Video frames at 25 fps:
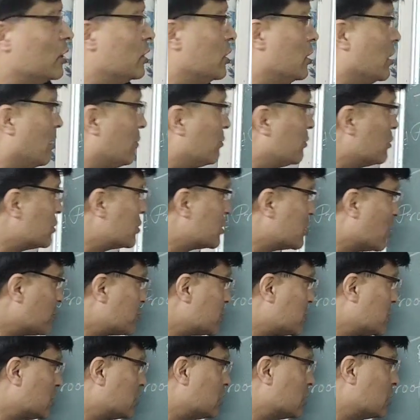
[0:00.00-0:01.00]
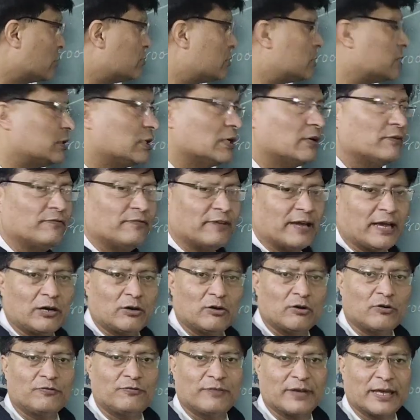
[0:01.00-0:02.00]
You have to substitute the
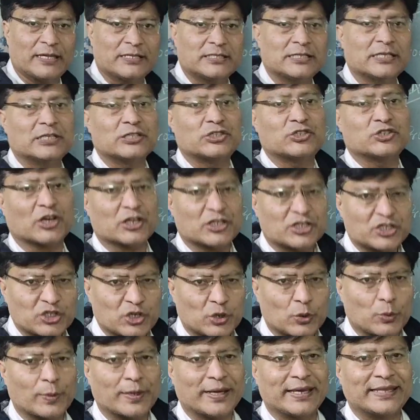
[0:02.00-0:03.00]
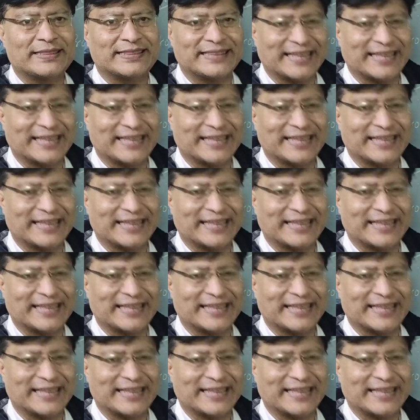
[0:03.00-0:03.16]
value of x in such a way